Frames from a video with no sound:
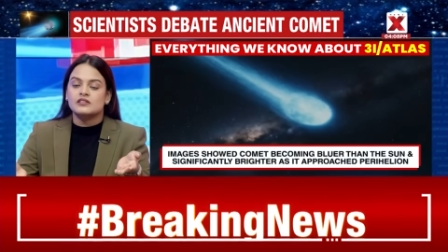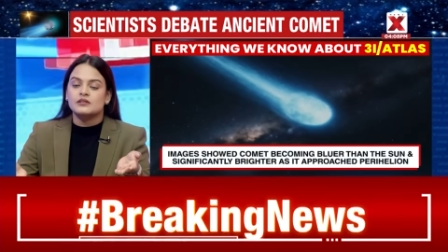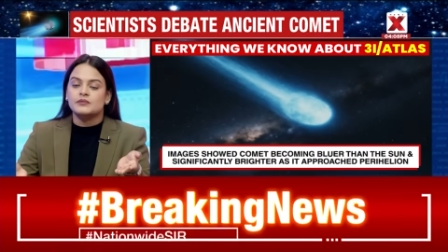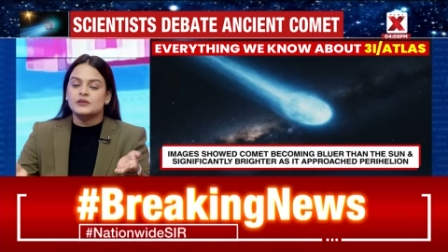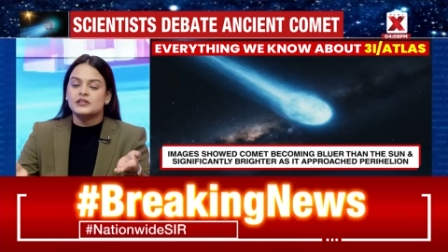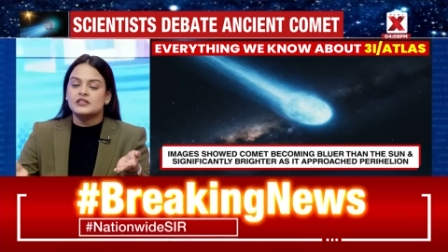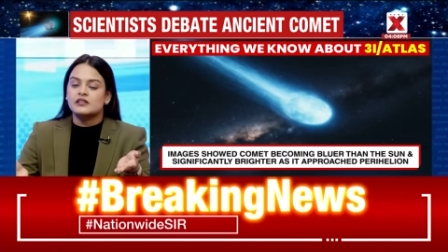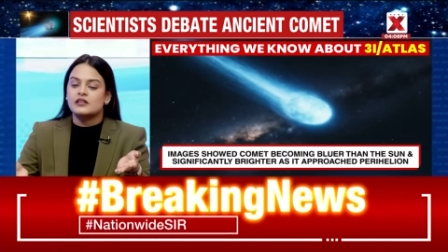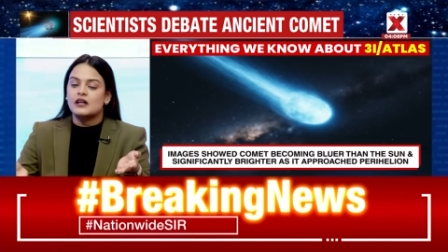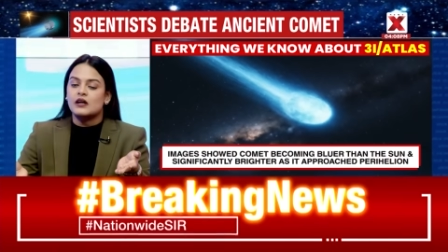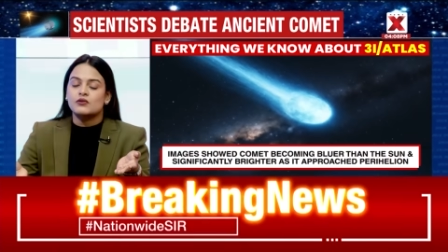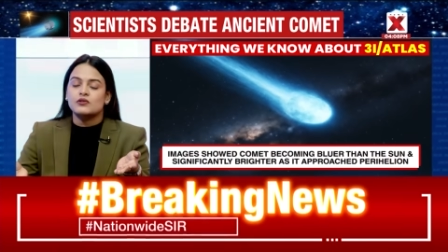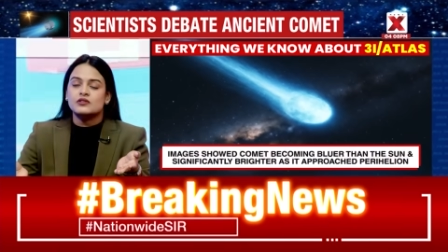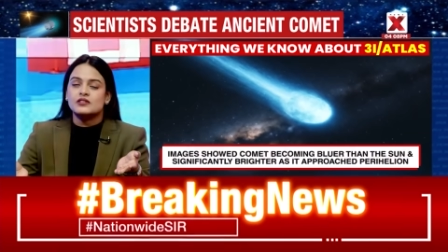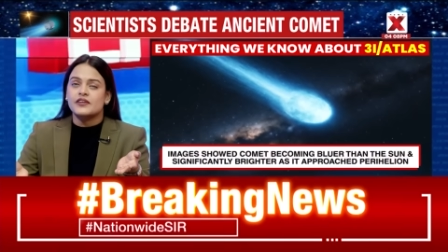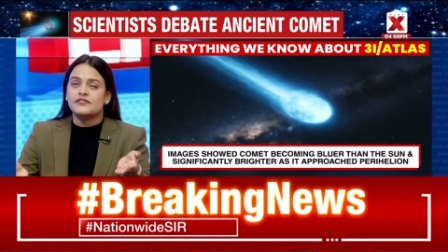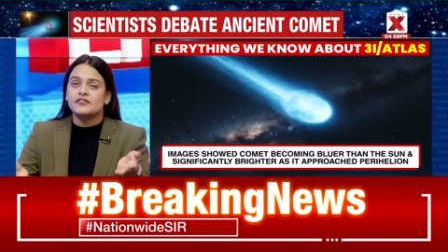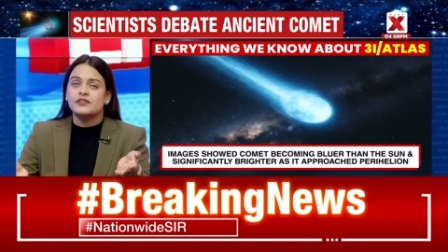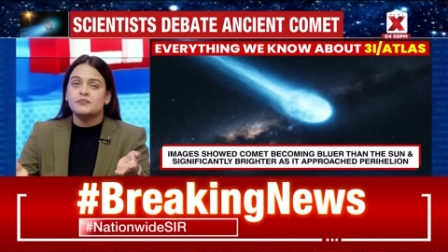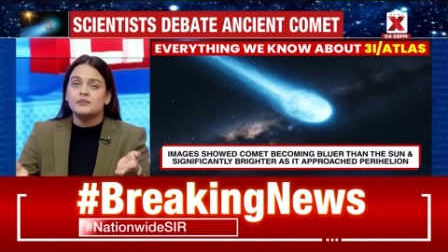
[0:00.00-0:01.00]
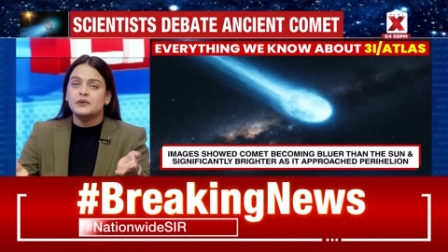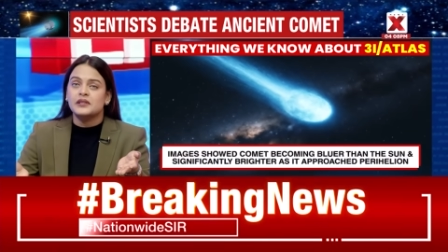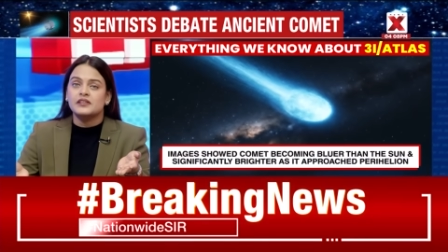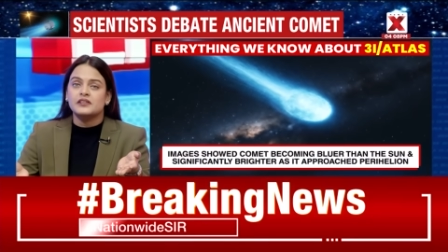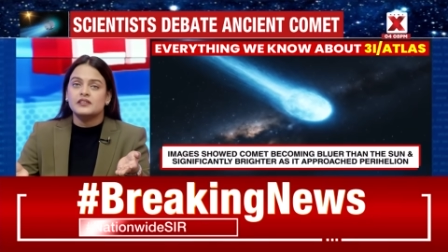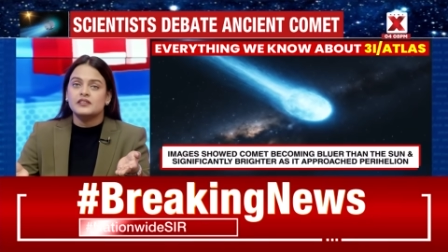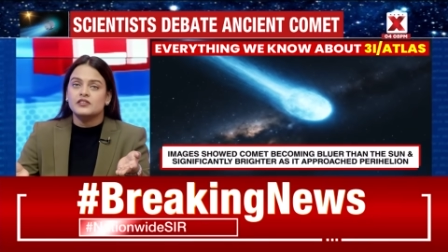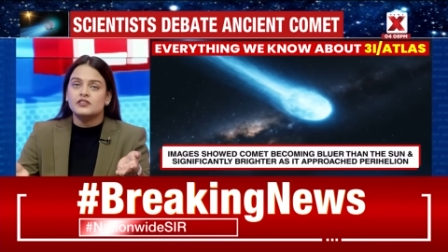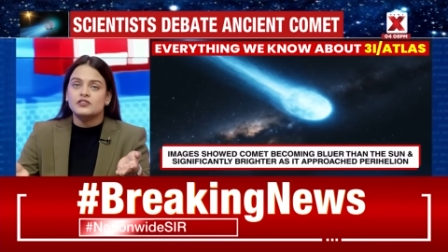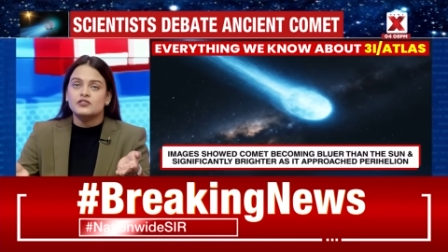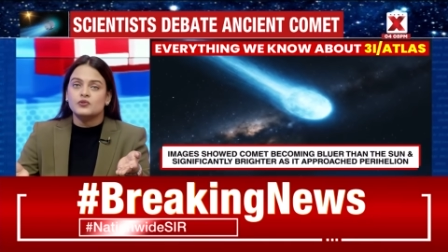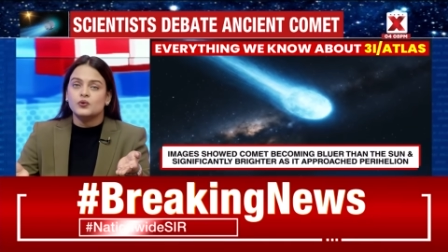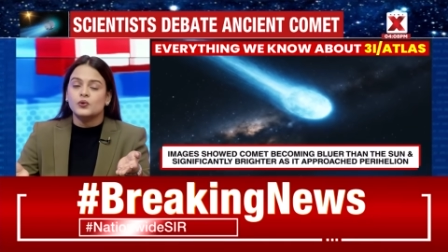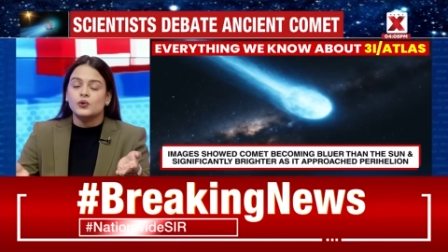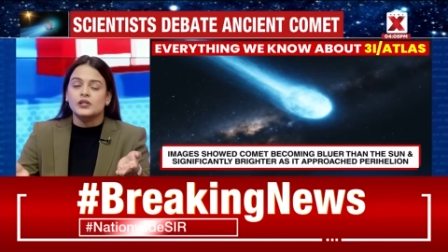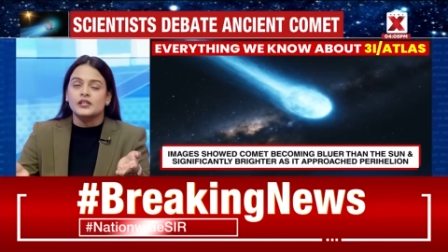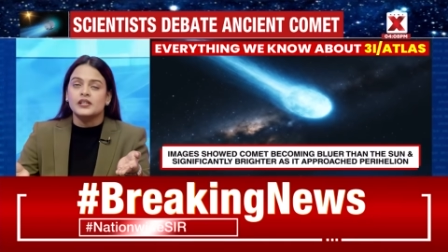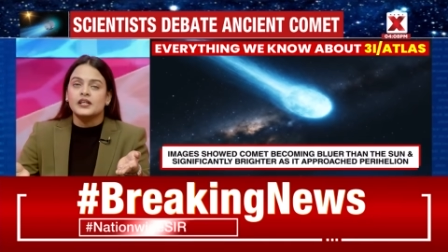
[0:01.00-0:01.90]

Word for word: It's around 7 billion years old.